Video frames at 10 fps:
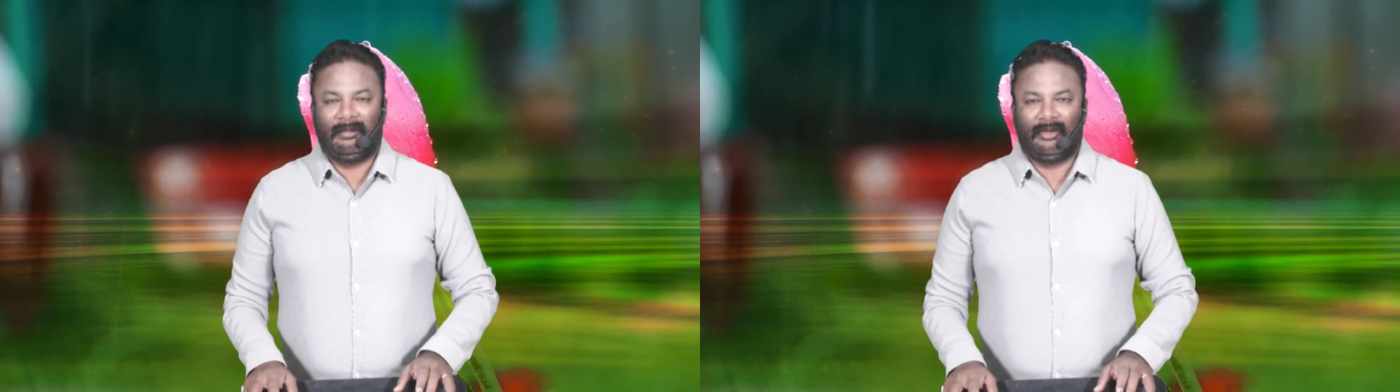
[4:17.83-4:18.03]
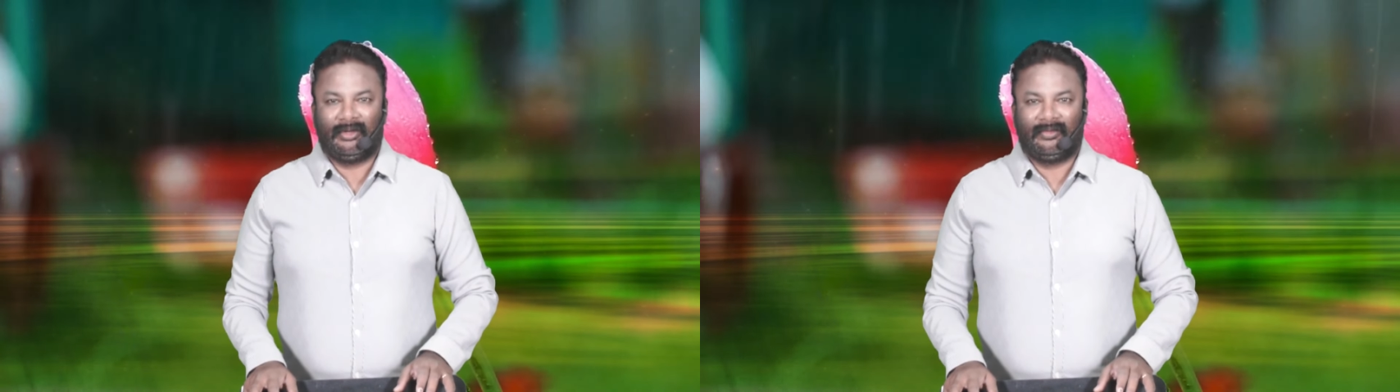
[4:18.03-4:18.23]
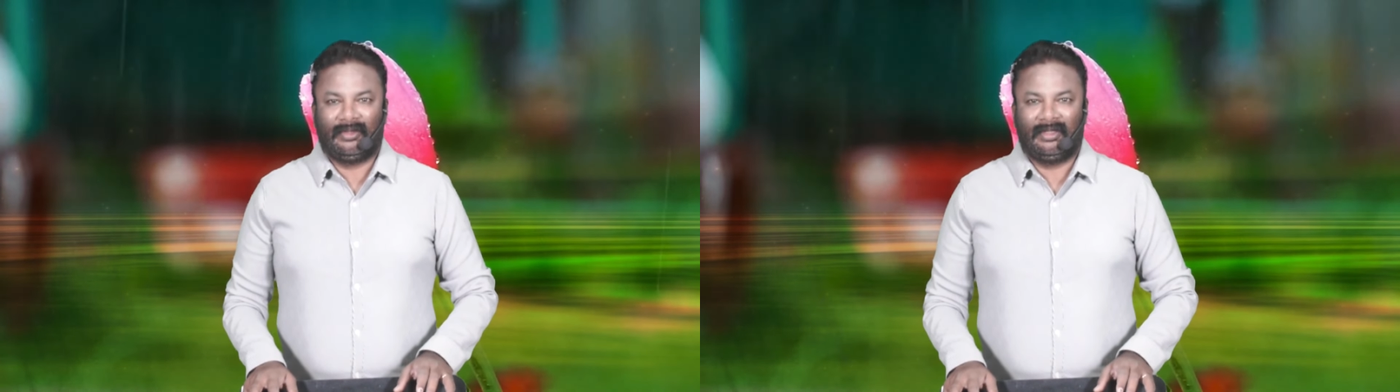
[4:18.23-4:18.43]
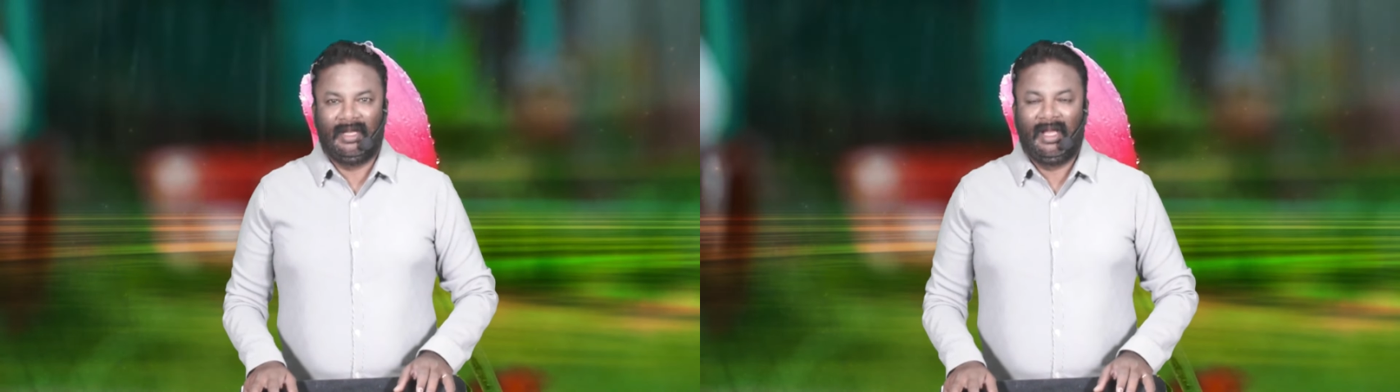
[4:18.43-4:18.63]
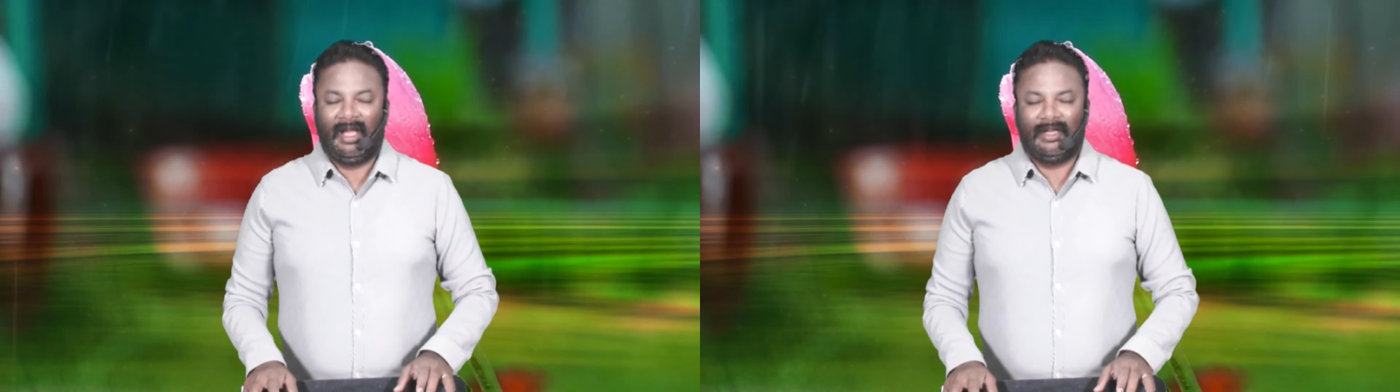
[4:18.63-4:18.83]
beautiful,
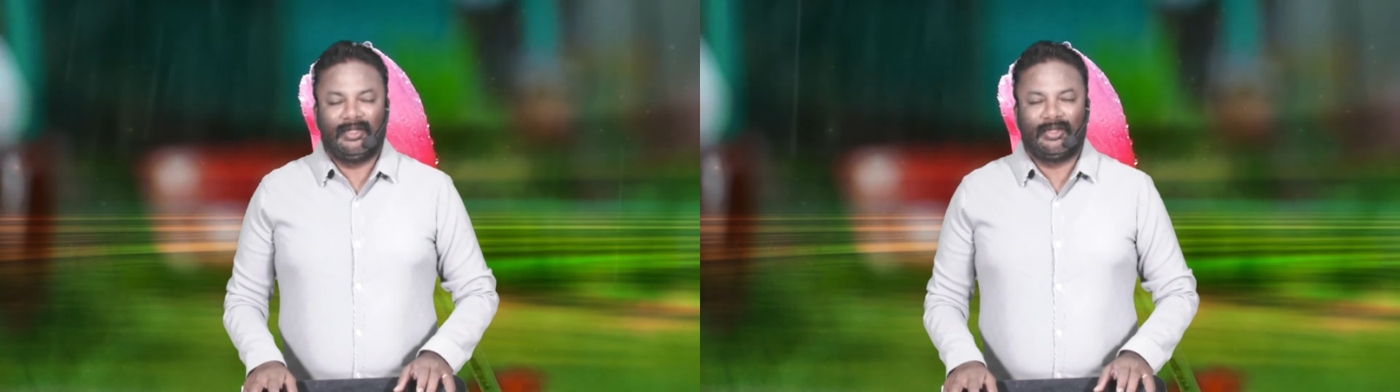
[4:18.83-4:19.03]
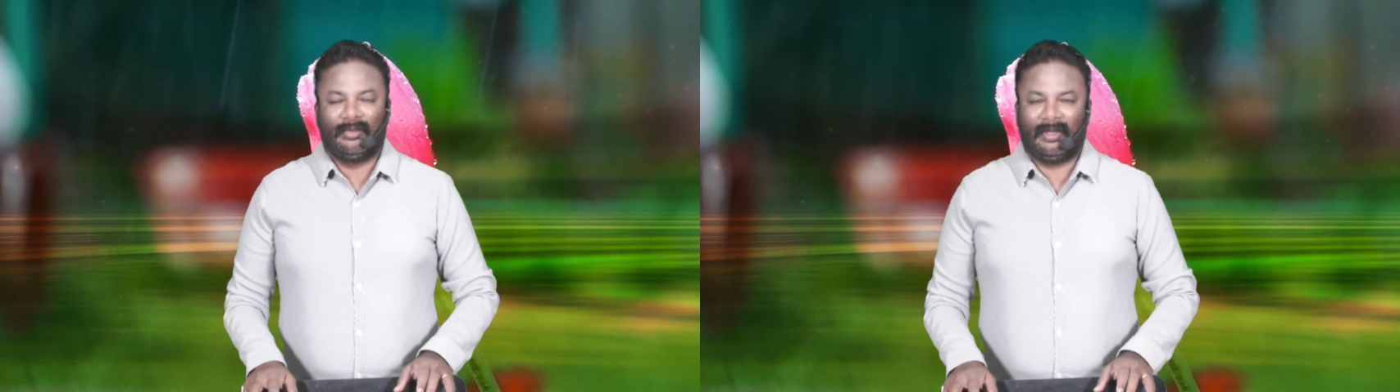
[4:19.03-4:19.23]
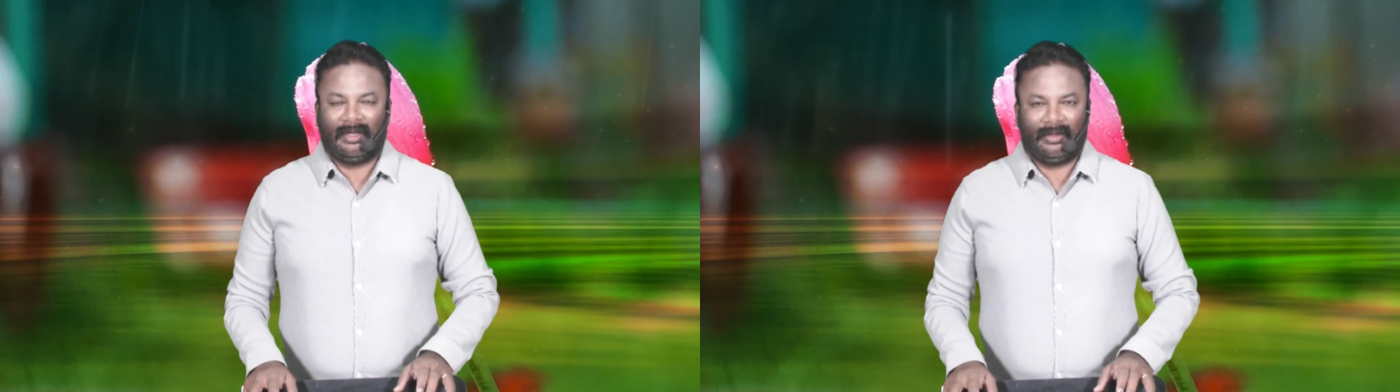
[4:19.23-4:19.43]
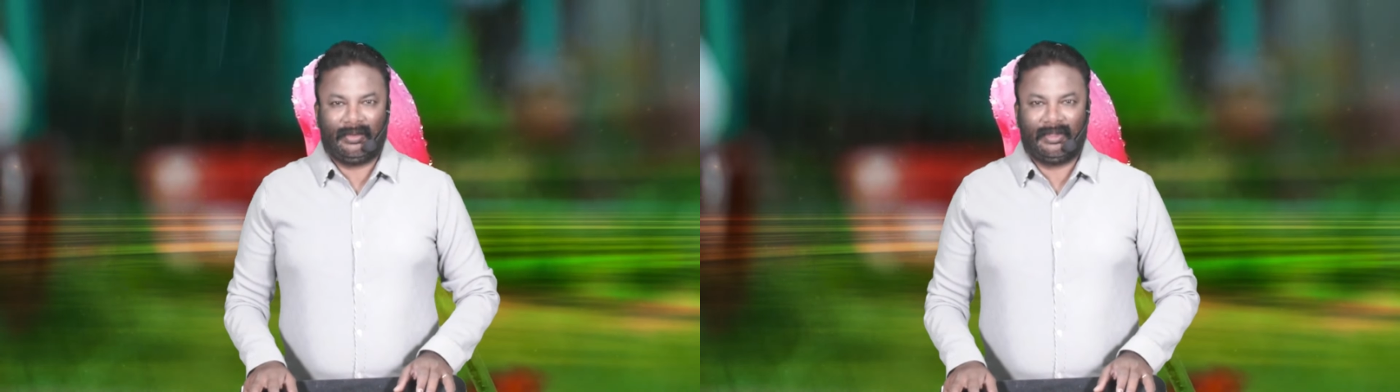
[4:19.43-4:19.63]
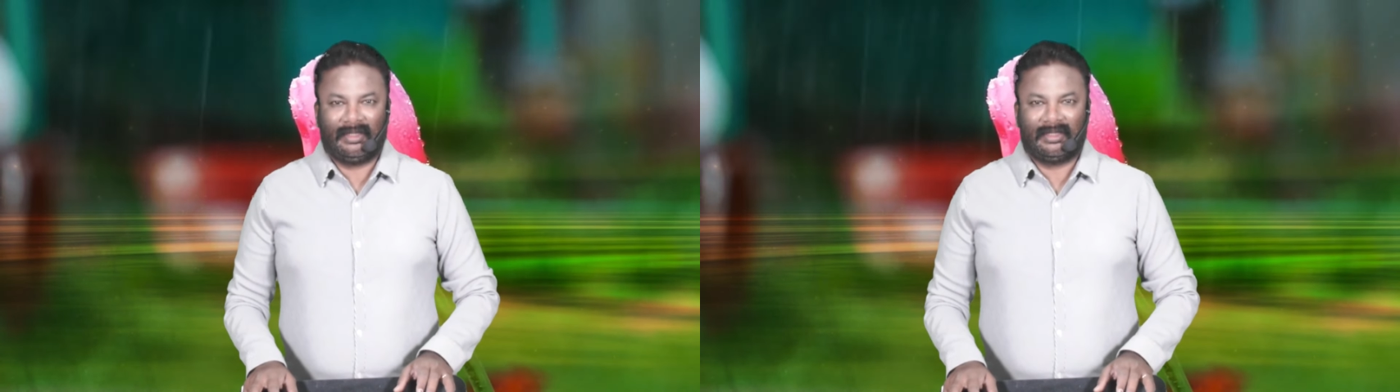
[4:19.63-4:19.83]
and so very
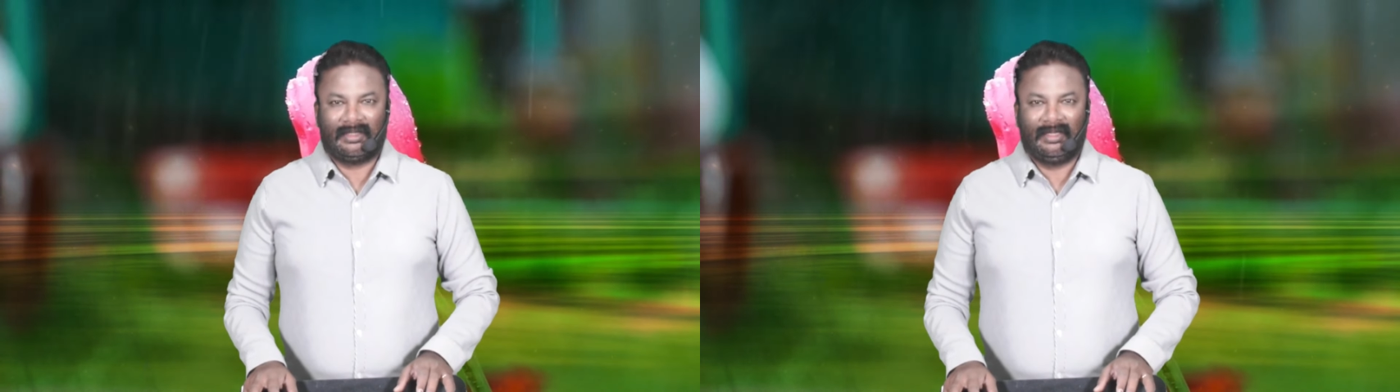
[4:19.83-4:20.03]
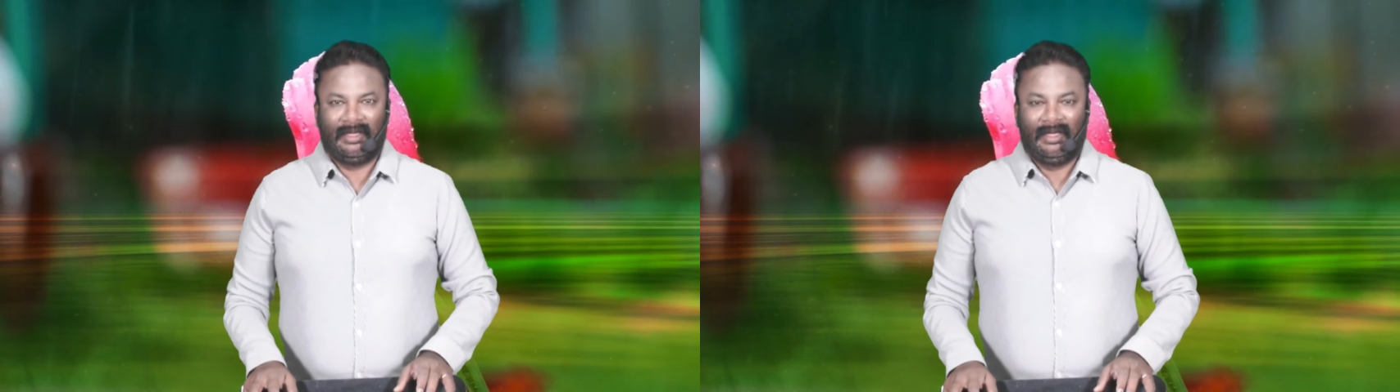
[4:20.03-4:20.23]
glorious.